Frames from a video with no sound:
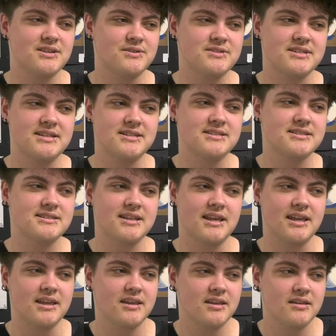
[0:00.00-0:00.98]
since
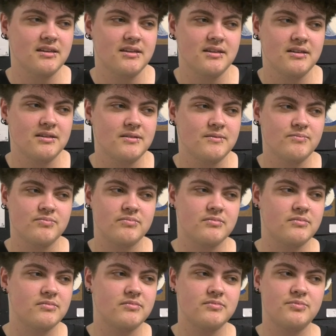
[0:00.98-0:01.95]
like
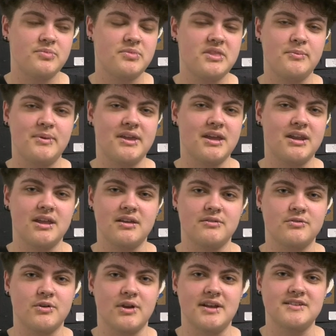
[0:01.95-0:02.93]
the beginning
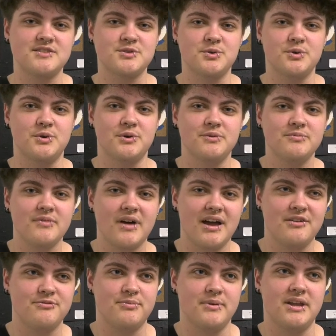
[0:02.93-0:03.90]
of grade school,
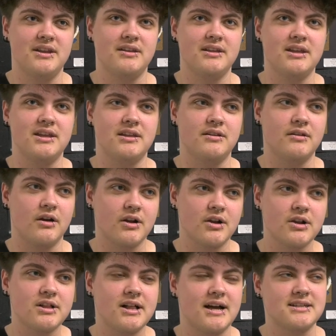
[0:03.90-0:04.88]
I've been in
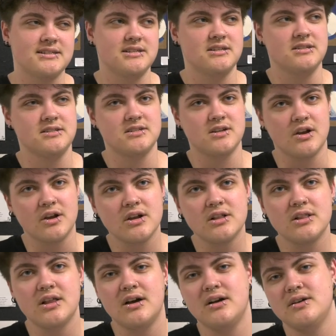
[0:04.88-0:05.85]
art classes, art
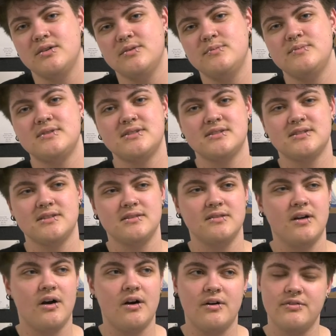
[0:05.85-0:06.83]
clubs,
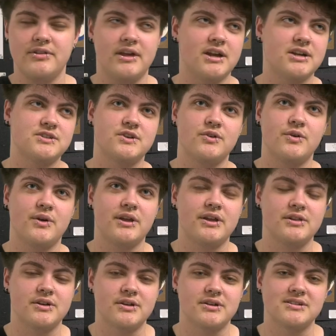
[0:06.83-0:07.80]
all the
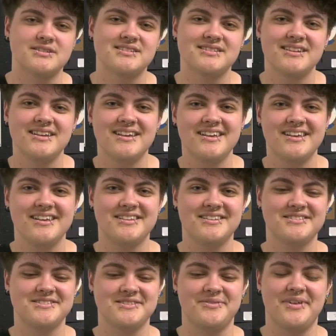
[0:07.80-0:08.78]
extracurriculars,
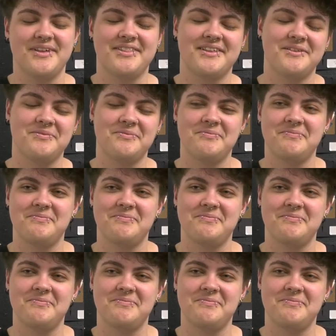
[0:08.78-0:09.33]
stuff like that.